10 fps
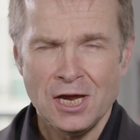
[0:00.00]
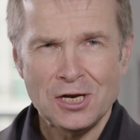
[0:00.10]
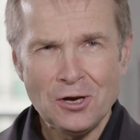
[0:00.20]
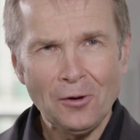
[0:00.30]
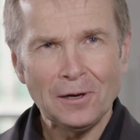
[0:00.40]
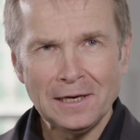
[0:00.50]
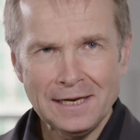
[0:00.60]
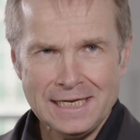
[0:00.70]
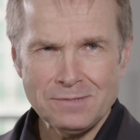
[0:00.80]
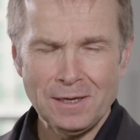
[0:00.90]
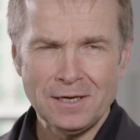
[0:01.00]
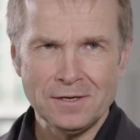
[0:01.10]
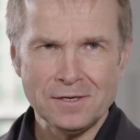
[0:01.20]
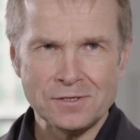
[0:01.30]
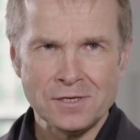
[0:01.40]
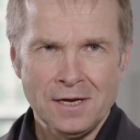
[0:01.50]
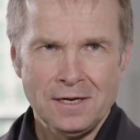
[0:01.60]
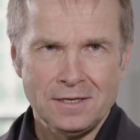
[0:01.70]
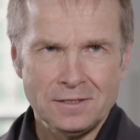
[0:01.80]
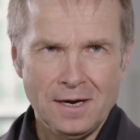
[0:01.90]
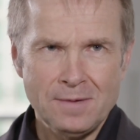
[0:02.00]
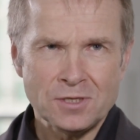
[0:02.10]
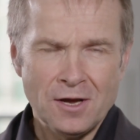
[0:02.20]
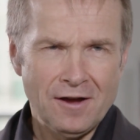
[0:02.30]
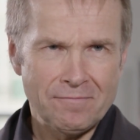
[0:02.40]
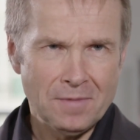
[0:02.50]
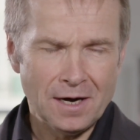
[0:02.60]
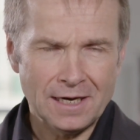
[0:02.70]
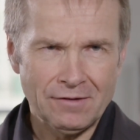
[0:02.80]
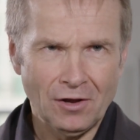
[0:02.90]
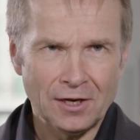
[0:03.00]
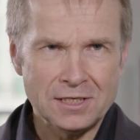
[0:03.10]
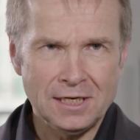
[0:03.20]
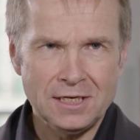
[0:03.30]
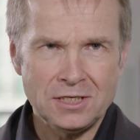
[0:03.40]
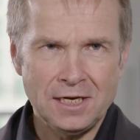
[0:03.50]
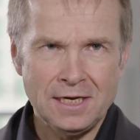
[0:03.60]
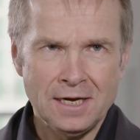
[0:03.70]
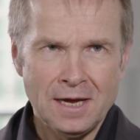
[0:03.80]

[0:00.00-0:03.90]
not least because in times of market volatility,